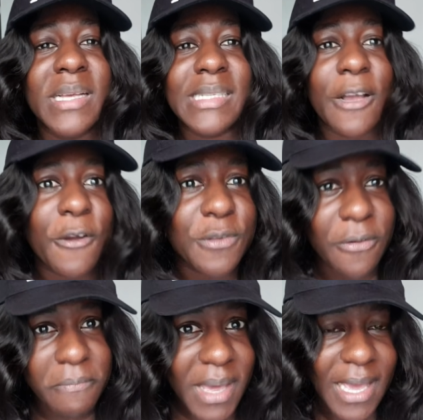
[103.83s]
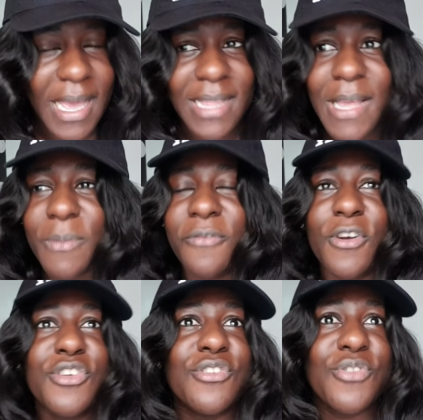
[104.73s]
2nd of May. And then
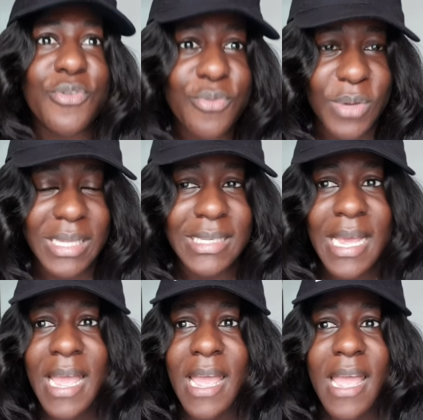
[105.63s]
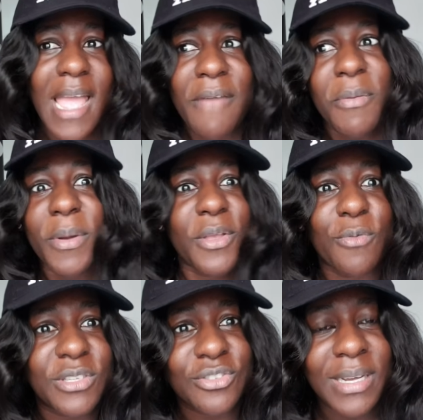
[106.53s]
before you knew it, everybody
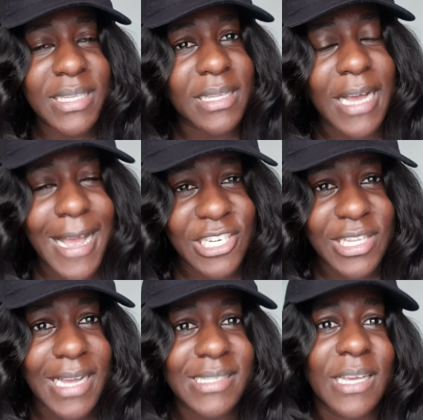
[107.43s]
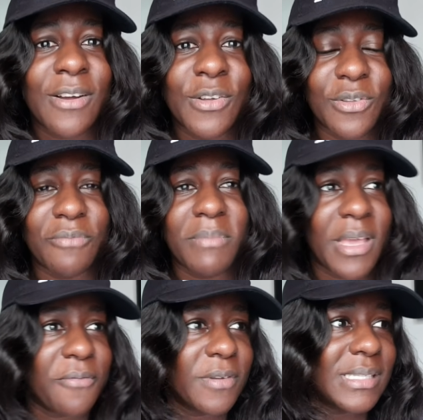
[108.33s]
was trending the hashtag 2nd of
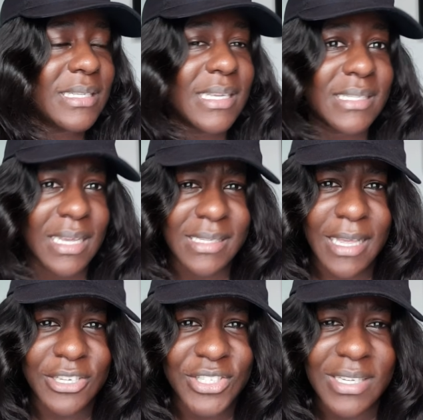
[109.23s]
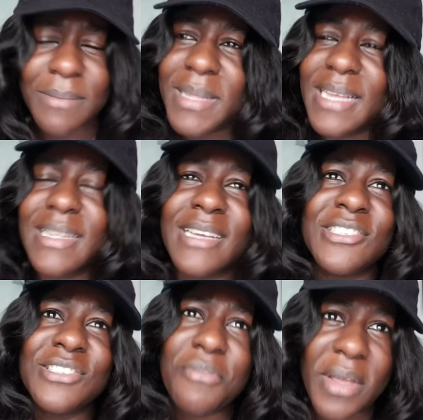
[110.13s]
May, 14 days extension. I'm like,
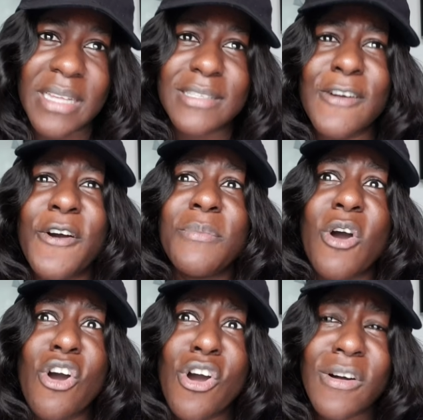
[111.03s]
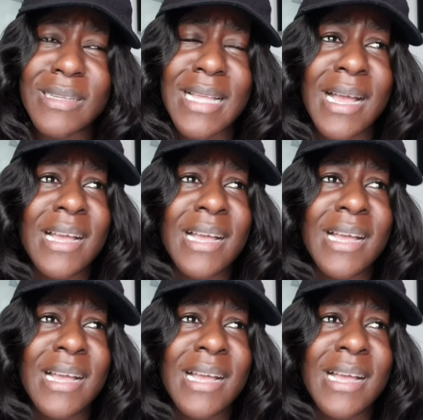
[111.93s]
Nigerians, come on.